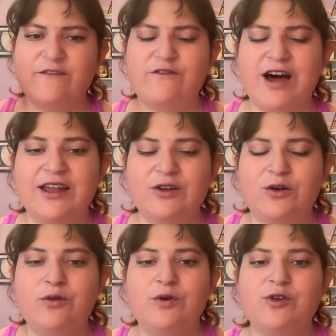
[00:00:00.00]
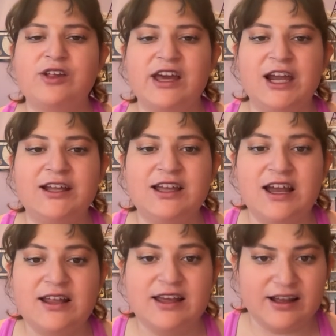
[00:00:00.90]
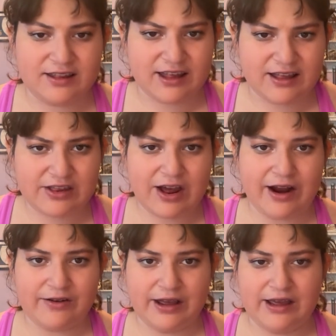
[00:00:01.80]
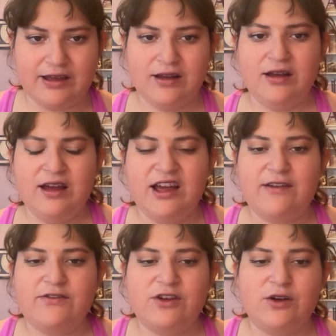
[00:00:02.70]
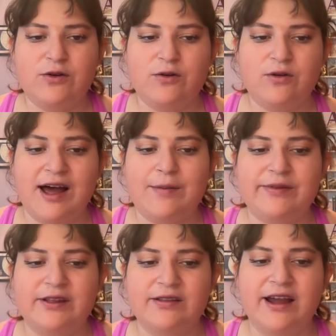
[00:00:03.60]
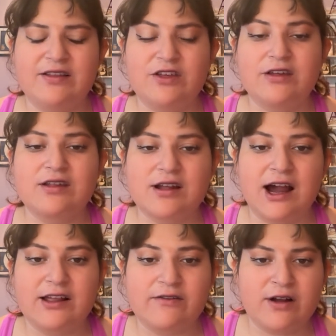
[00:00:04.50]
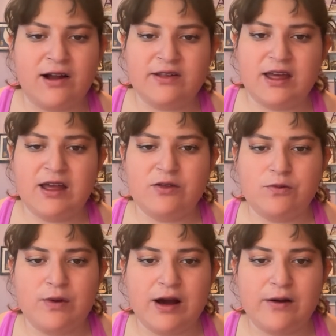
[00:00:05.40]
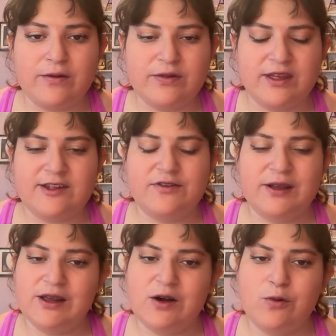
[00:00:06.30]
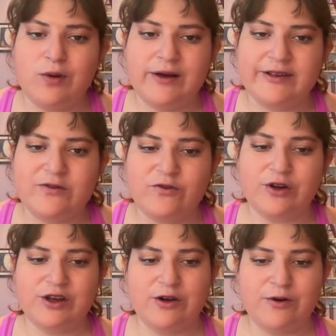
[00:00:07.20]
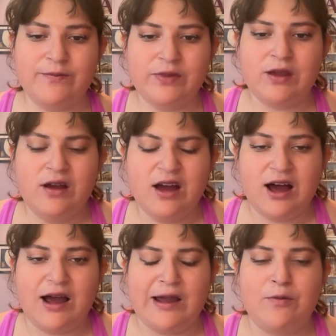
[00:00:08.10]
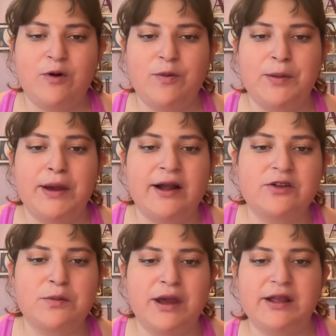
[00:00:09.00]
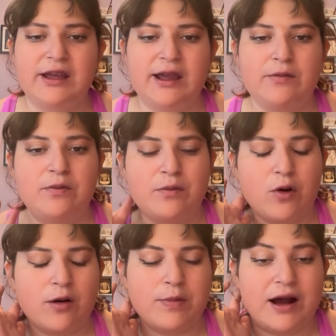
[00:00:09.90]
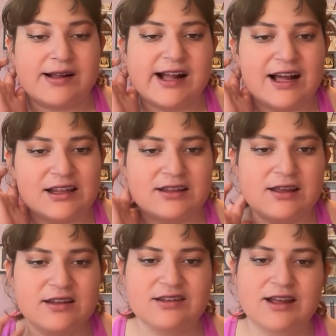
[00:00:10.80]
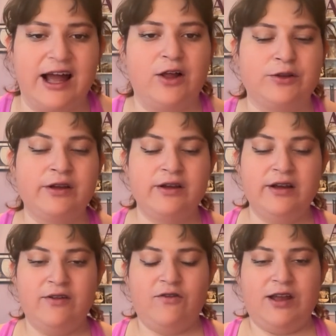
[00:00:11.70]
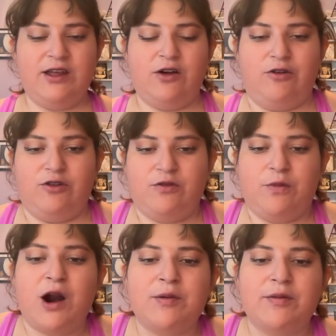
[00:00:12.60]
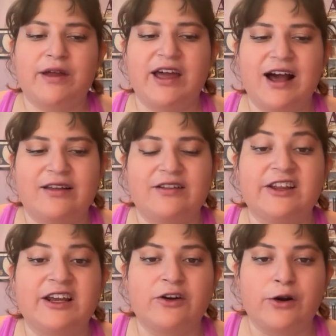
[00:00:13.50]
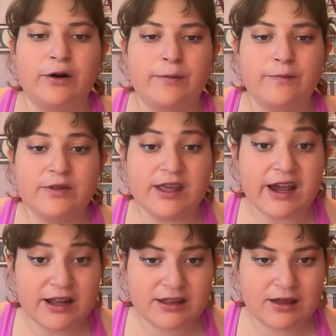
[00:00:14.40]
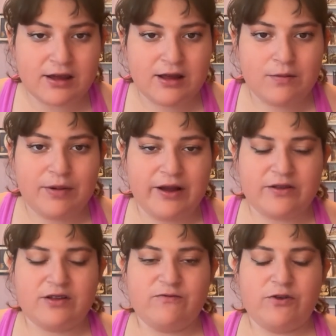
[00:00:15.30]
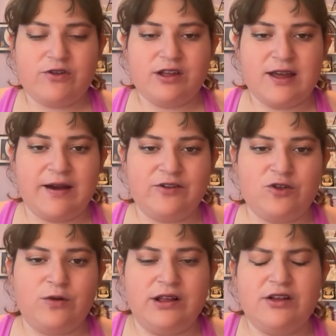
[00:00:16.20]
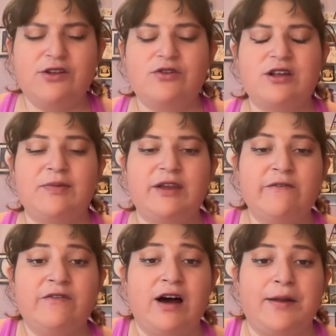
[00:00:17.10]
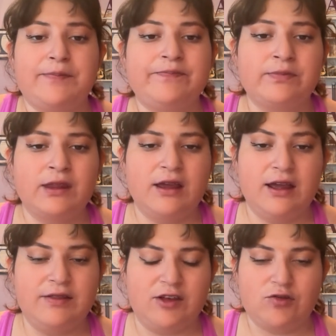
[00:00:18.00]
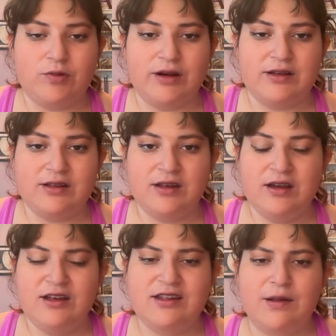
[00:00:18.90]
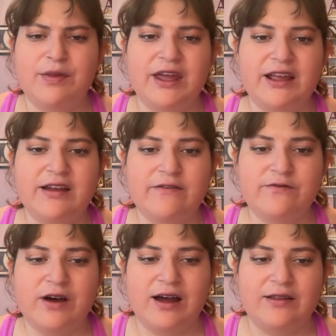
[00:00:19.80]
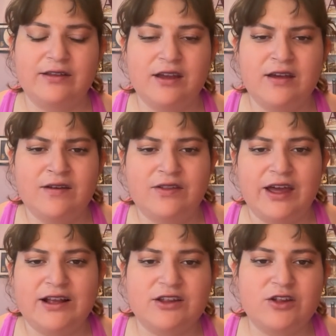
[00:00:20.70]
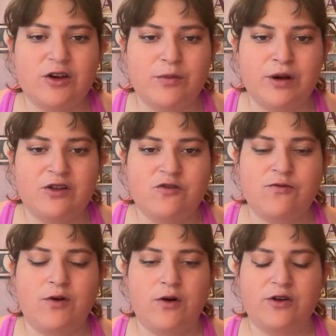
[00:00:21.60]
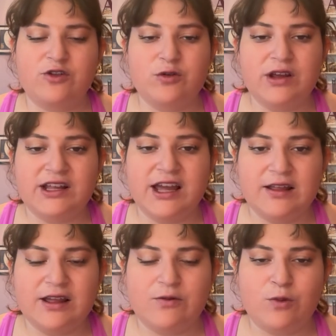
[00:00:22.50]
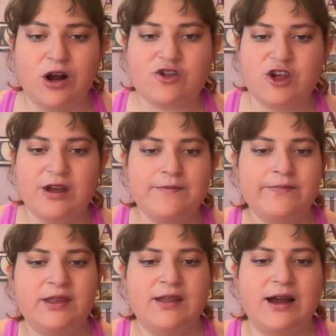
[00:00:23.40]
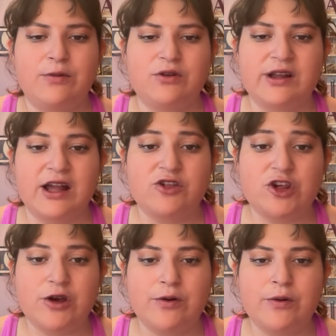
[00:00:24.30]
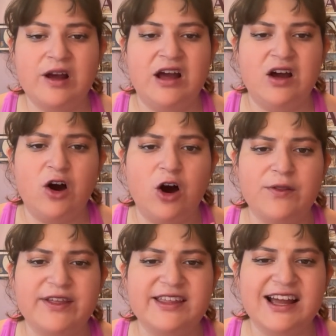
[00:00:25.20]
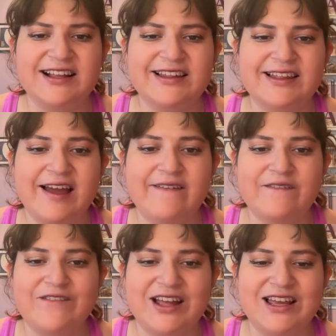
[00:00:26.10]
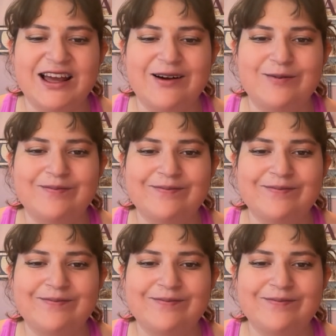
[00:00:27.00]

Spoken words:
Final routine in its entirety. If you happen to like this kind of content, well, this video was for you. I will be back to making more podcast styled videos probably at a later date. But for today, I just wanted to do something fun. And this was something fun. Thanks so much for tuning in and watching, and I will catch you on the next video.